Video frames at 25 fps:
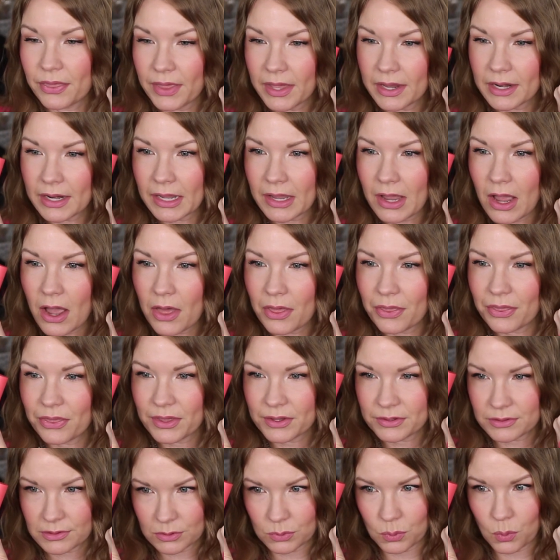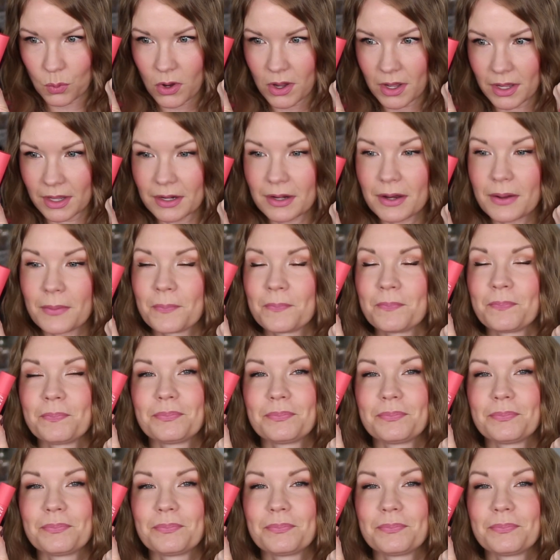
then I got this one.